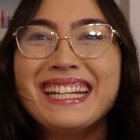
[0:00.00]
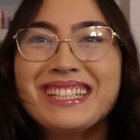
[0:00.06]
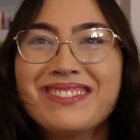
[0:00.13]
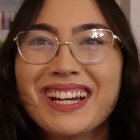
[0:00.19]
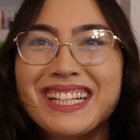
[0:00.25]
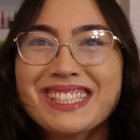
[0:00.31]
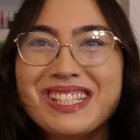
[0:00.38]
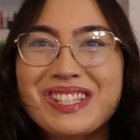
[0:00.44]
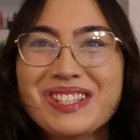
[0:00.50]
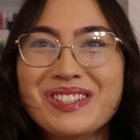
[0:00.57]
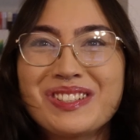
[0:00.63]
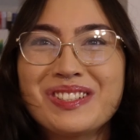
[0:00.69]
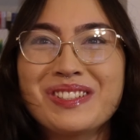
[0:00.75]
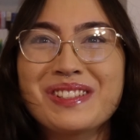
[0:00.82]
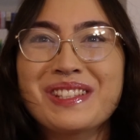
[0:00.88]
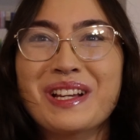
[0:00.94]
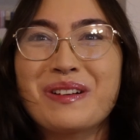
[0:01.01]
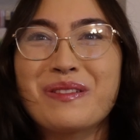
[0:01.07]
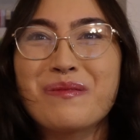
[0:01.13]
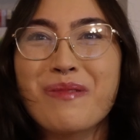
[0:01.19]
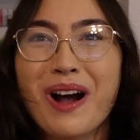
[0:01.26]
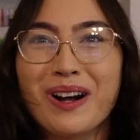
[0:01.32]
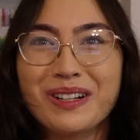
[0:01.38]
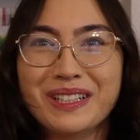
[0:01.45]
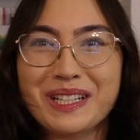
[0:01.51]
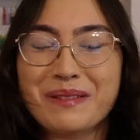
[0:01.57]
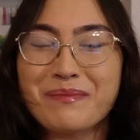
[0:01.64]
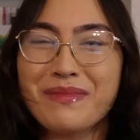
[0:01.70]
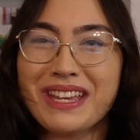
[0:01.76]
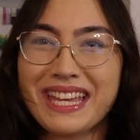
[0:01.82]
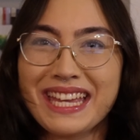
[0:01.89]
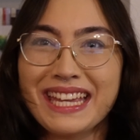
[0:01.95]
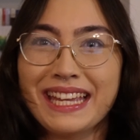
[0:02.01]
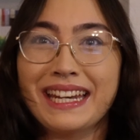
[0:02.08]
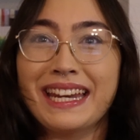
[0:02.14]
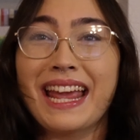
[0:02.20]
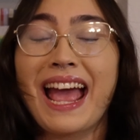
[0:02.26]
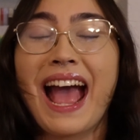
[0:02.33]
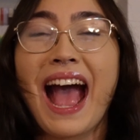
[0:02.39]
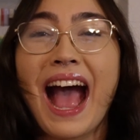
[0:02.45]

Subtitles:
Divine Souls, welcome in.